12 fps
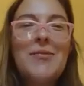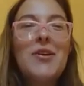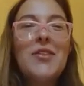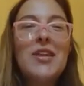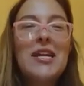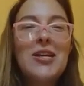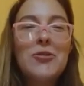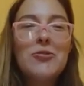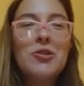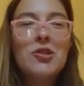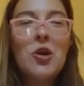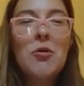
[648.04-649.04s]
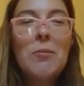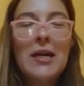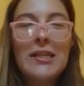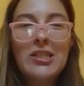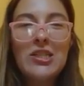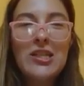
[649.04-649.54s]
Well, thank you so
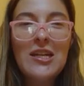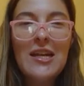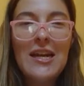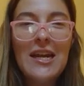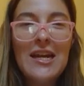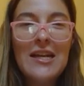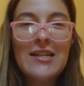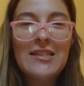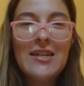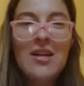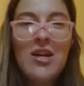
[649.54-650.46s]
much. And